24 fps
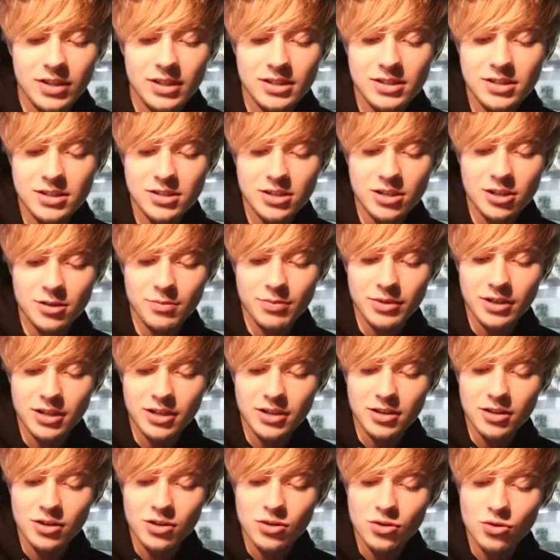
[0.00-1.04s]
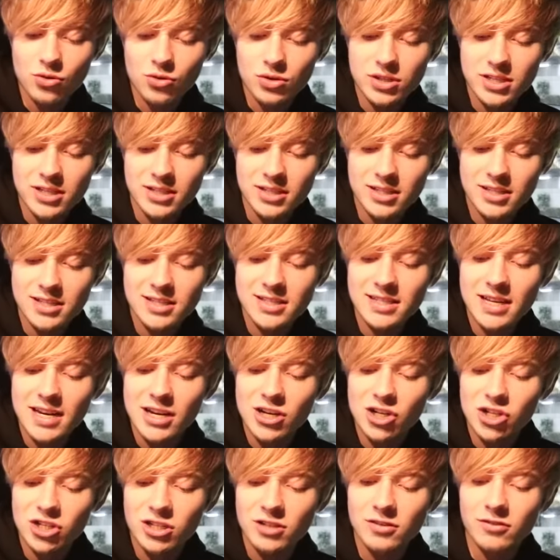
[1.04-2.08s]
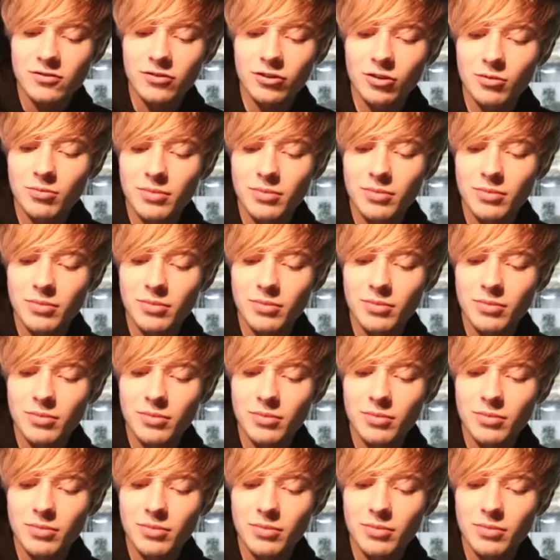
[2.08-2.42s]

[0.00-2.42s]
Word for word: This is gonna be a new sensation for